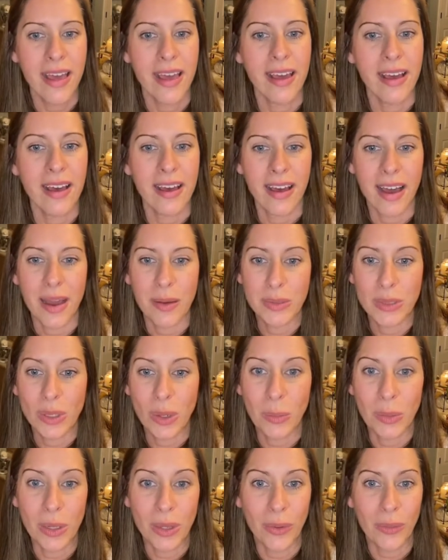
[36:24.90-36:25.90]
I was home
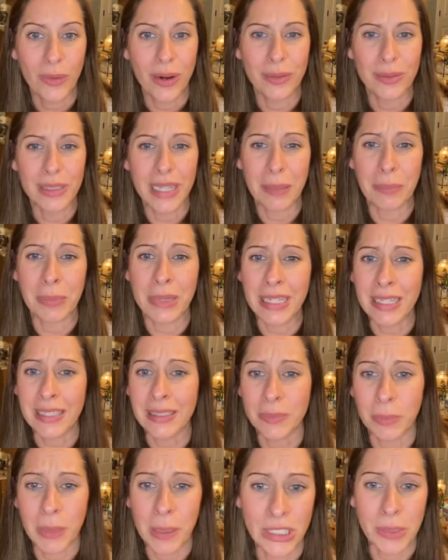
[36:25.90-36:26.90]
alone. I was like, please,
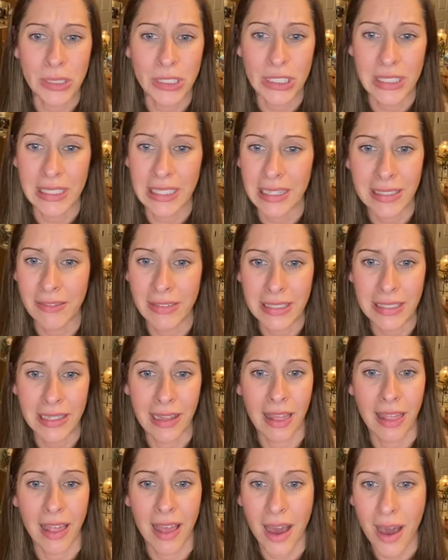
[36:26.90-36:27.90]
people, just leave us
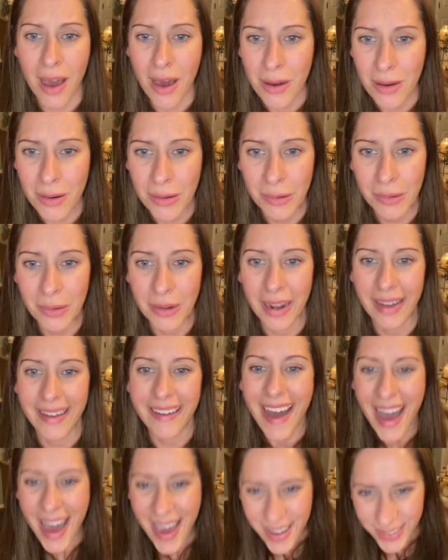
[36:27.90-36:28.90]
alone.
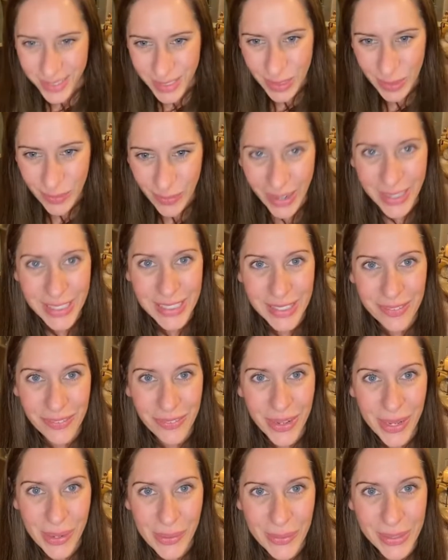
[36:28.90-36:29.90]
Oh, 200
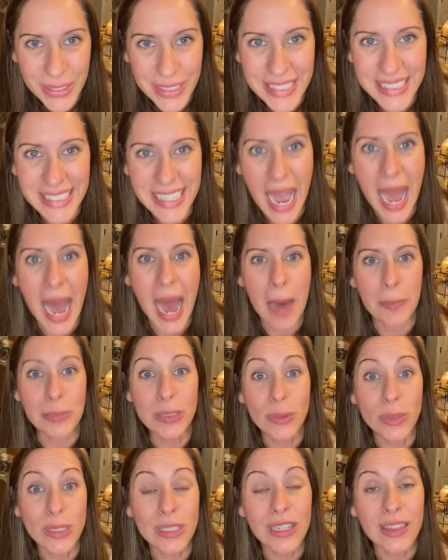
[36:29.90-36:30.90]
viewers. Stop.
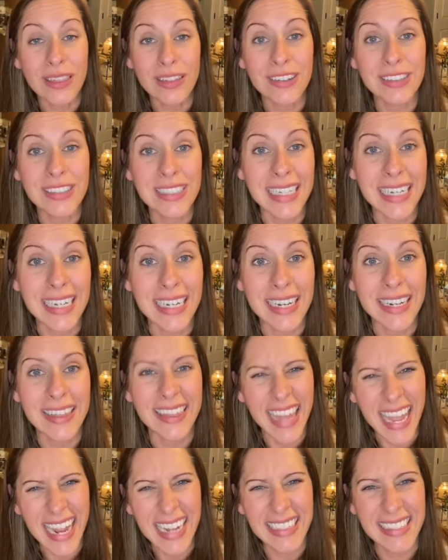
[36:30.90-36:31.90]
213.
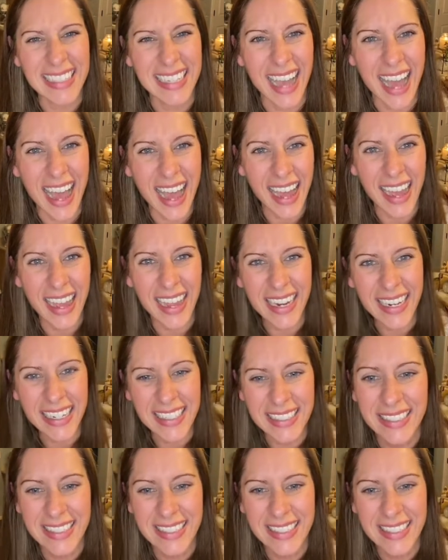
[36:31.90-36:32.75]
Thanks, guys.